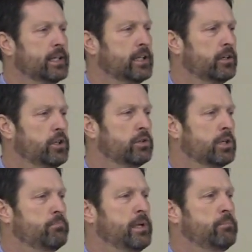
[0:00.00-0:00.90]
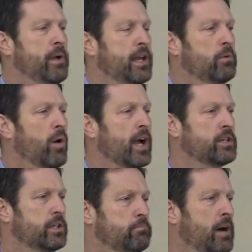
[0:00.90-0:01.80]
you can be penny
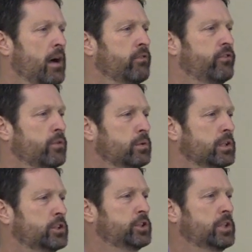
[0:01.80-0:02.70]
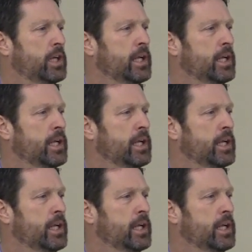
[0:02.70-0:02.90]
wise and pound foolish,